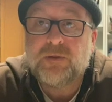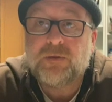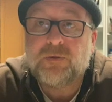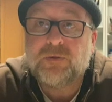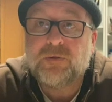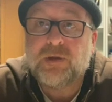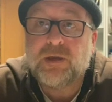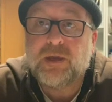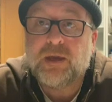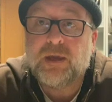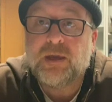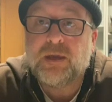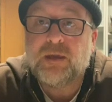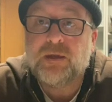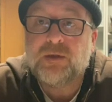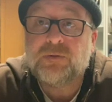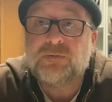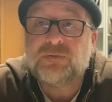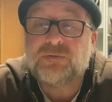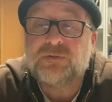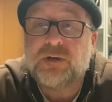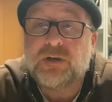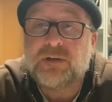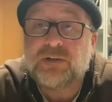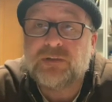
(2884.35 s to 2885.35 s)
Okay,
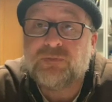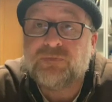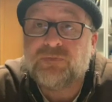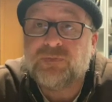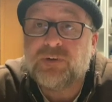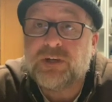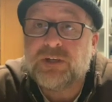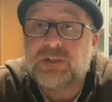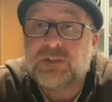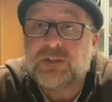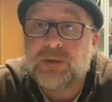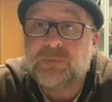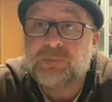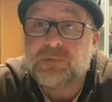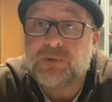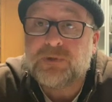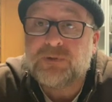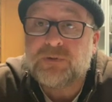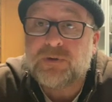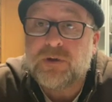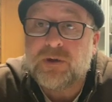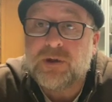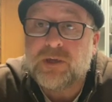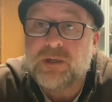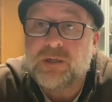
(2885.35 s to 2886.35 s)
start to finish up your
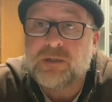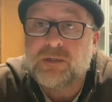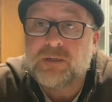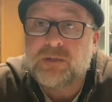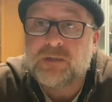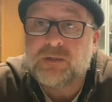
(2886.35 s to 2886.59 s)
drawing.